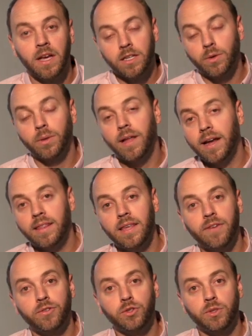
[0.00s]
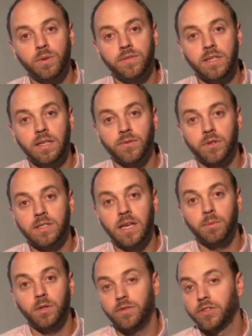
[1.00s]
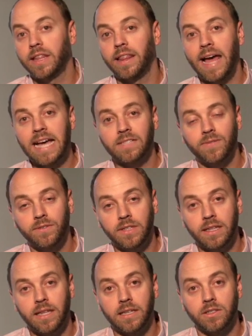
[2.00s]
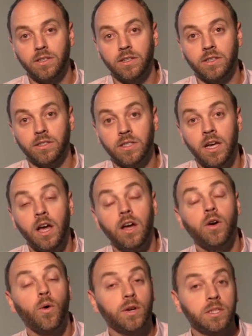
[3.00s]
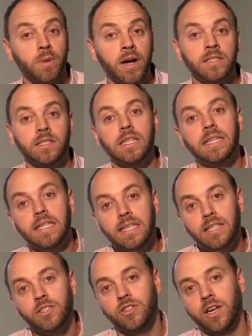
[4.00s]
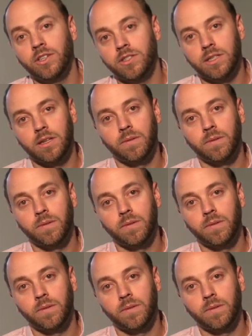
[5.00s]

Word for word: So a lot of the evolution we've seen, for example, over the last 15,000 years corresponds to these changes in